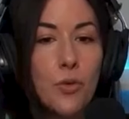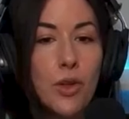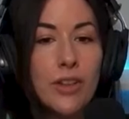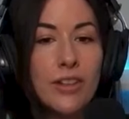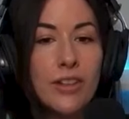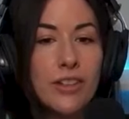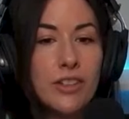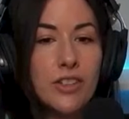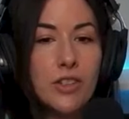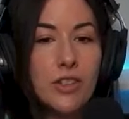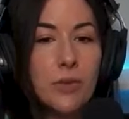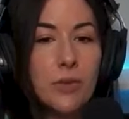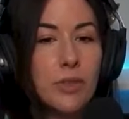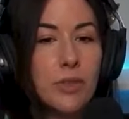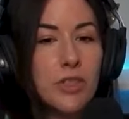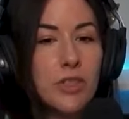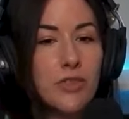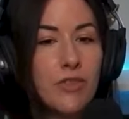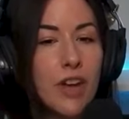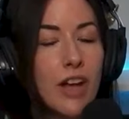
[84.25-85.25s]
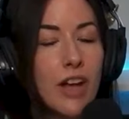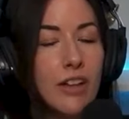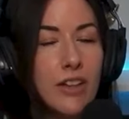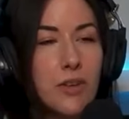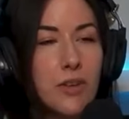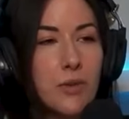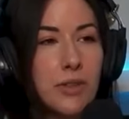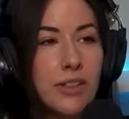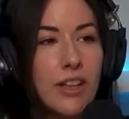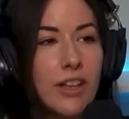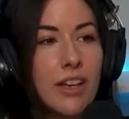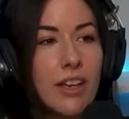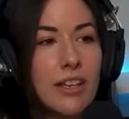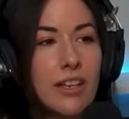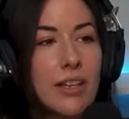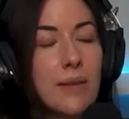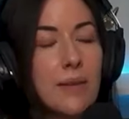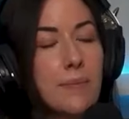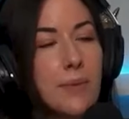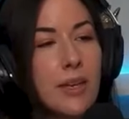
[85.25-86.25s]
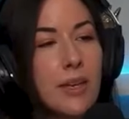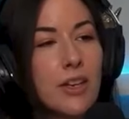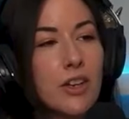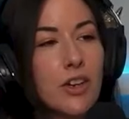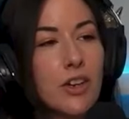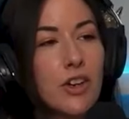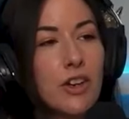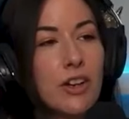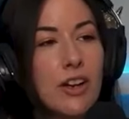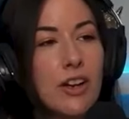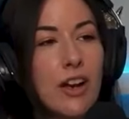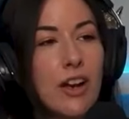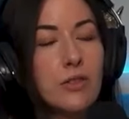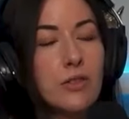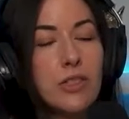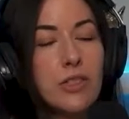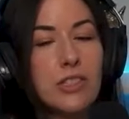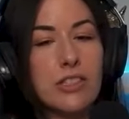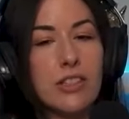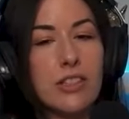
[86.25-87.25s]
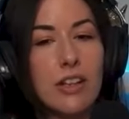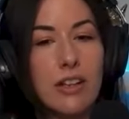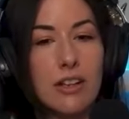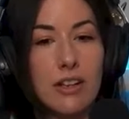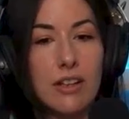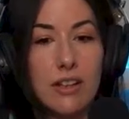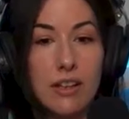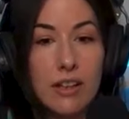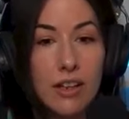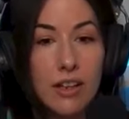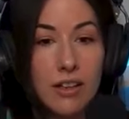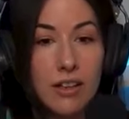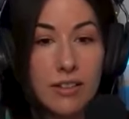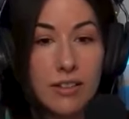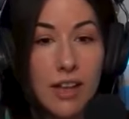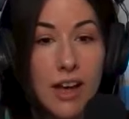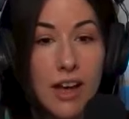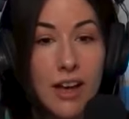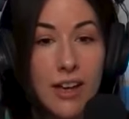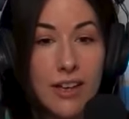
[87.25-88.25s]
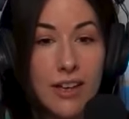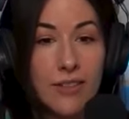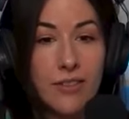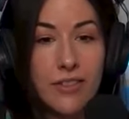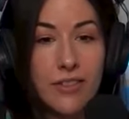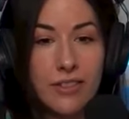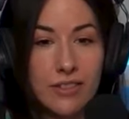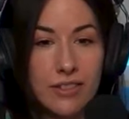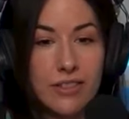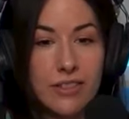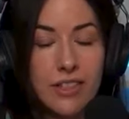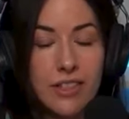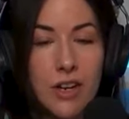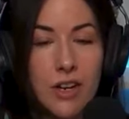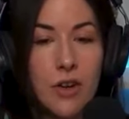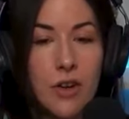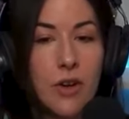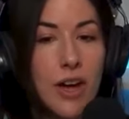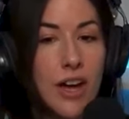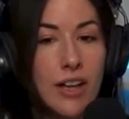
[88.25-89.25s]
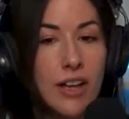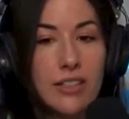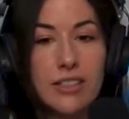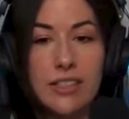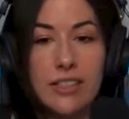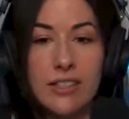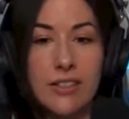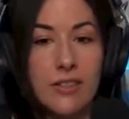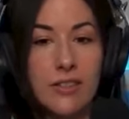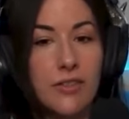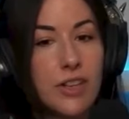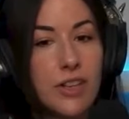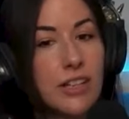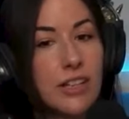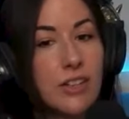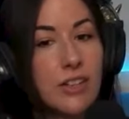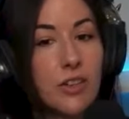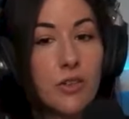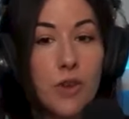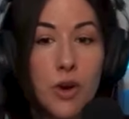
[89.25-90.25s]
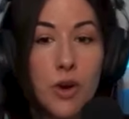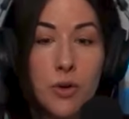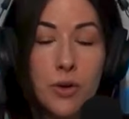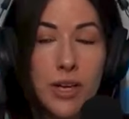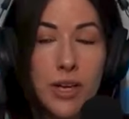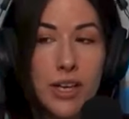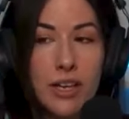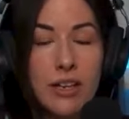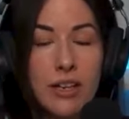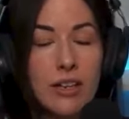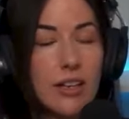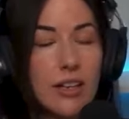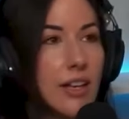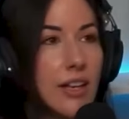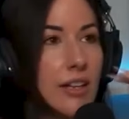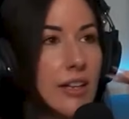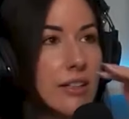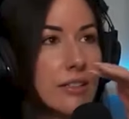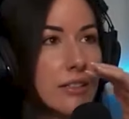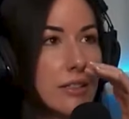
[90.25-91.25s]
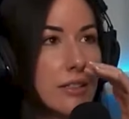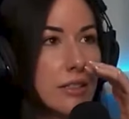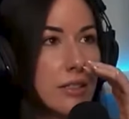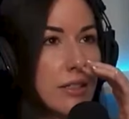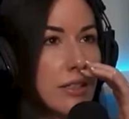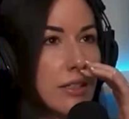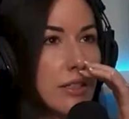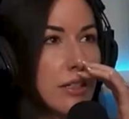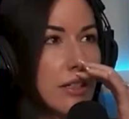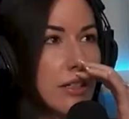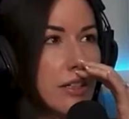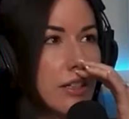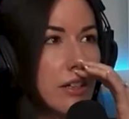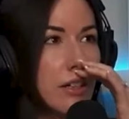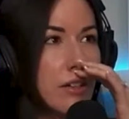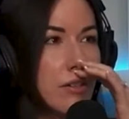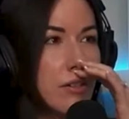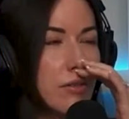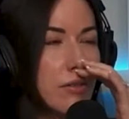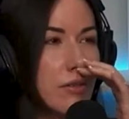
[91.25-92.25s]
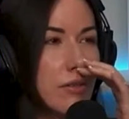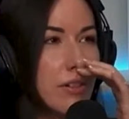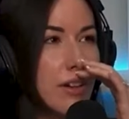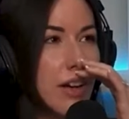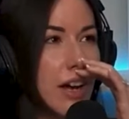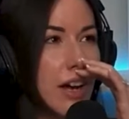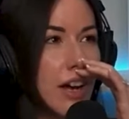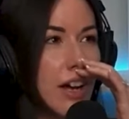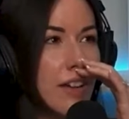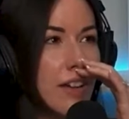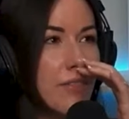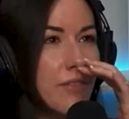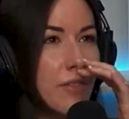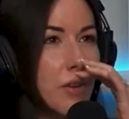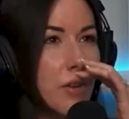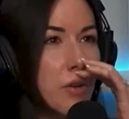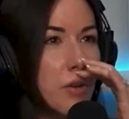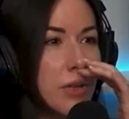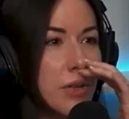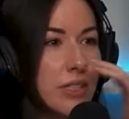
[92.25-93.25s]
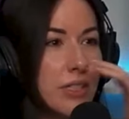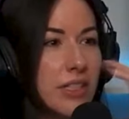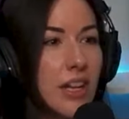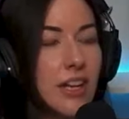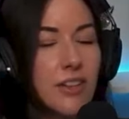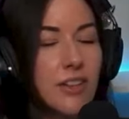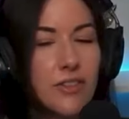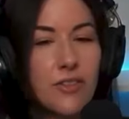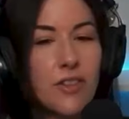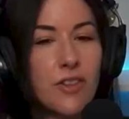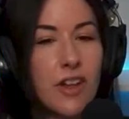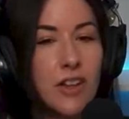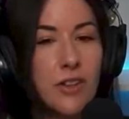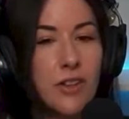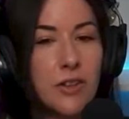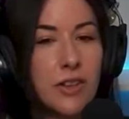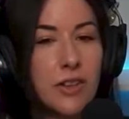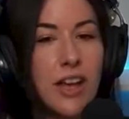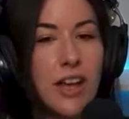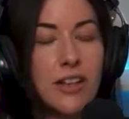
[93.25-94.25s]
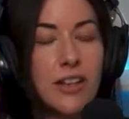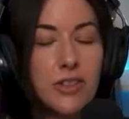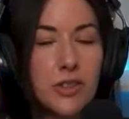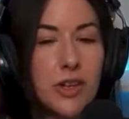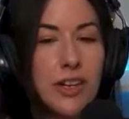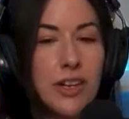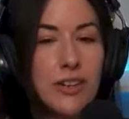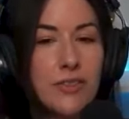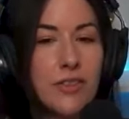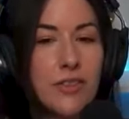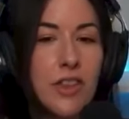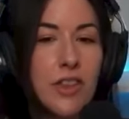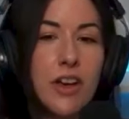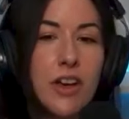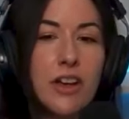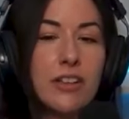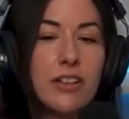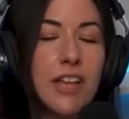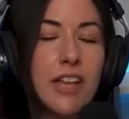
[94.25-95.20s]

Well, and there's so much value in like keeping your accounts alive you know, active and growing. And, you know, I've always kind of followed that train of thought.